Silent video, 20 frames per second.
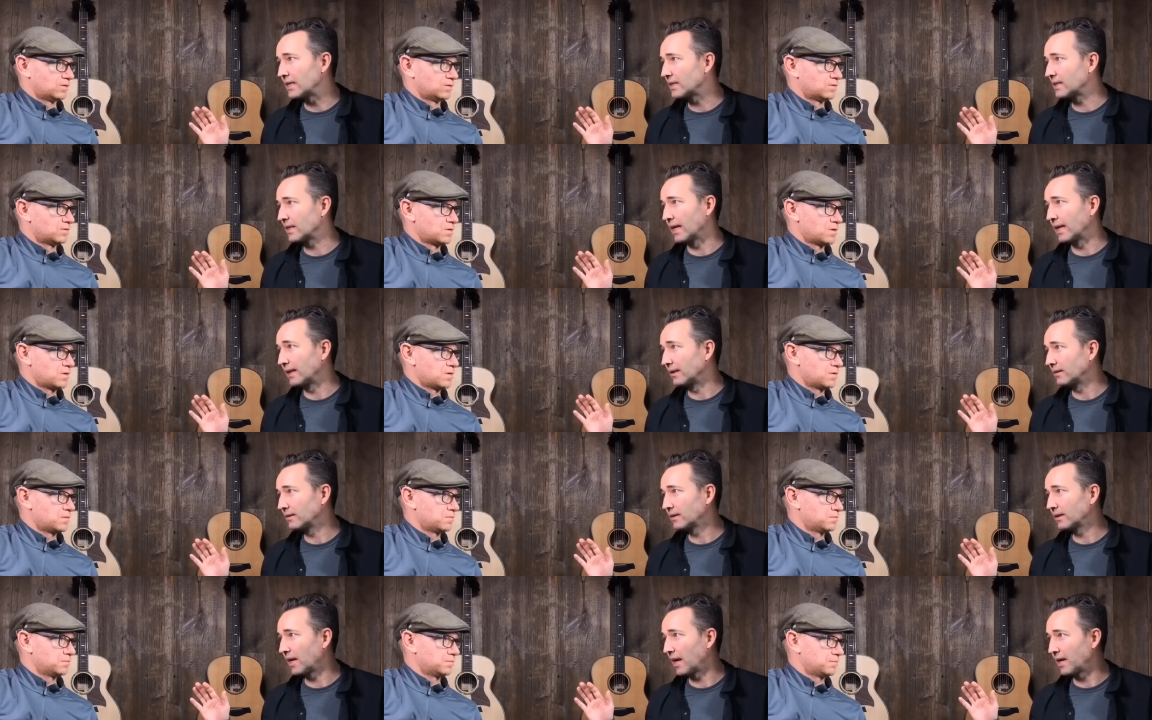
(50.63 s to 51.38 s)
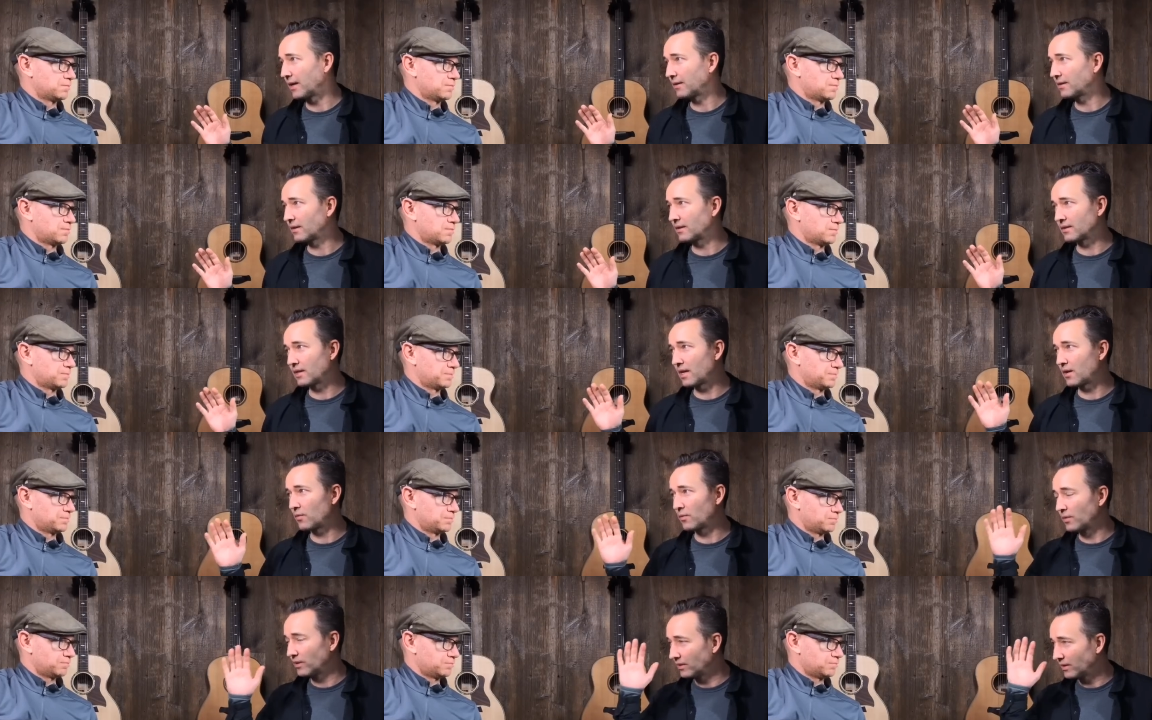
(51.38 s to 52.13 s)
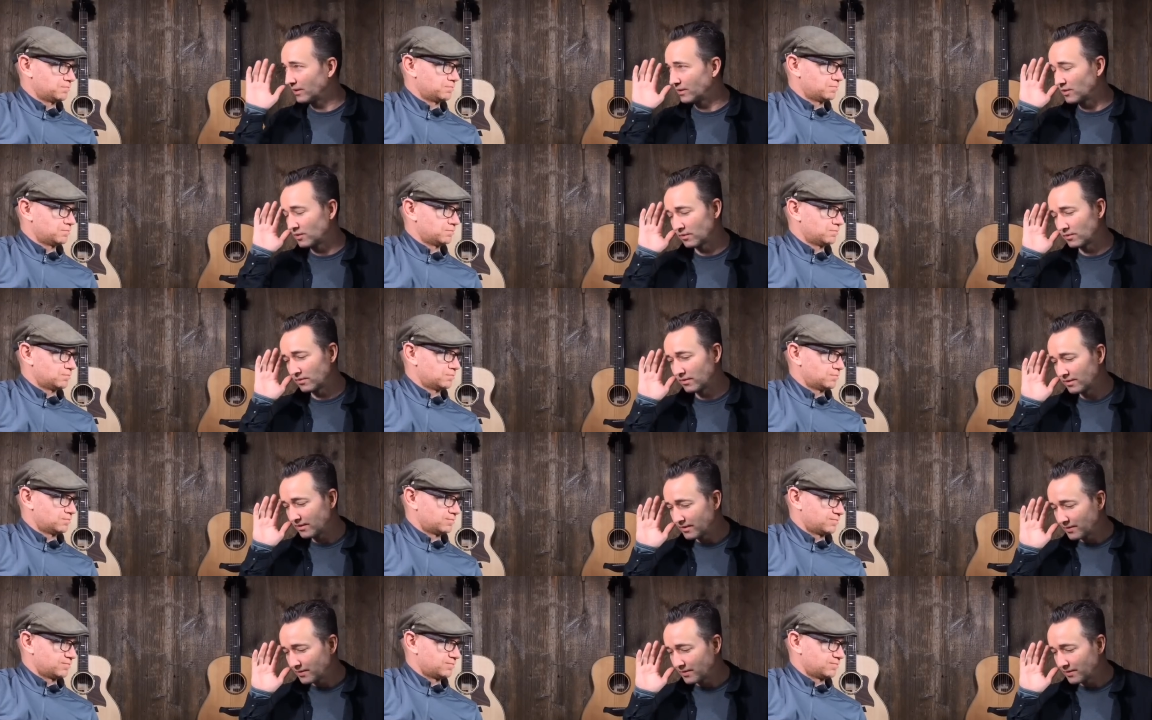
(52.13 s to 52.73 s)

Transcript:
Speaker 1: say, okay? Because I really just,